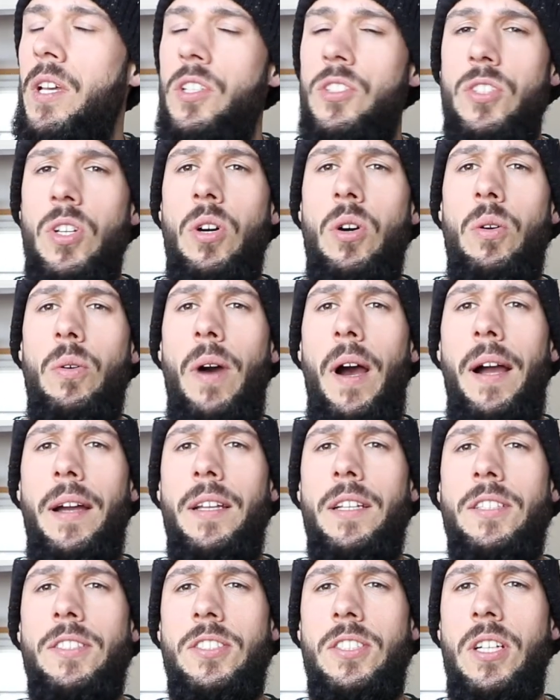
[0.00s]
So I'm
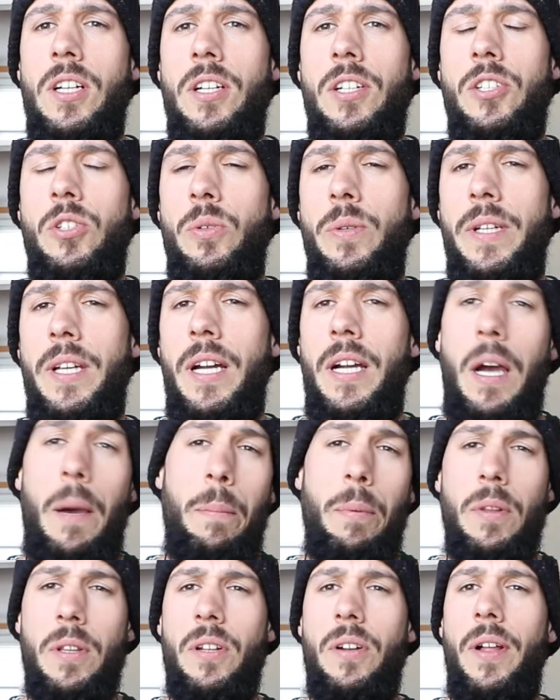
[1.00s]
going to start doing a
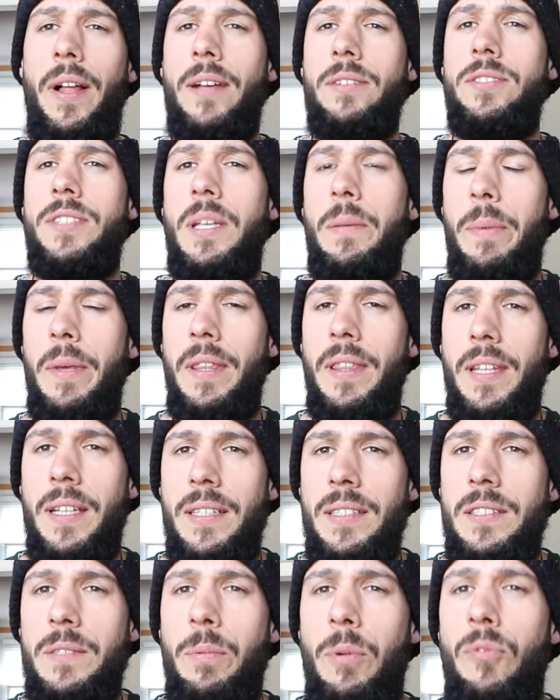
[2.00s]
couple little housekeeping
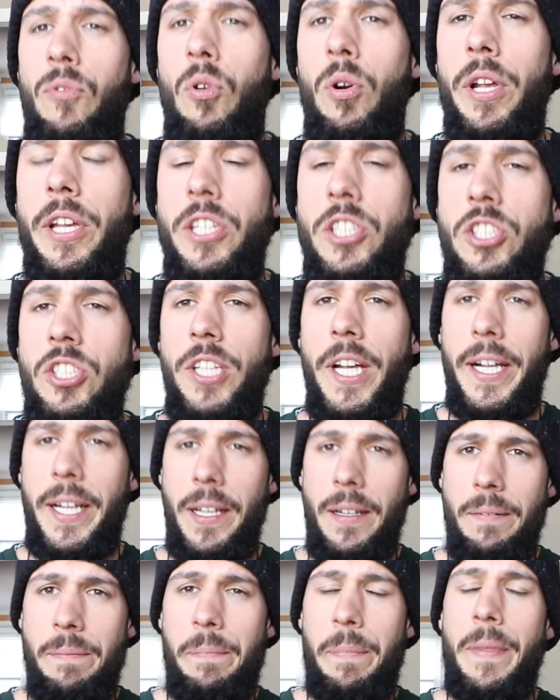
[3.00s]
things before each
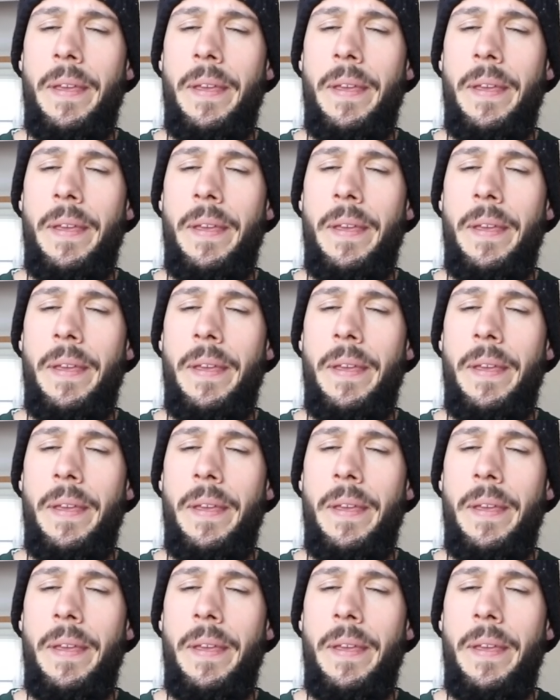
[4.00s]
check-in.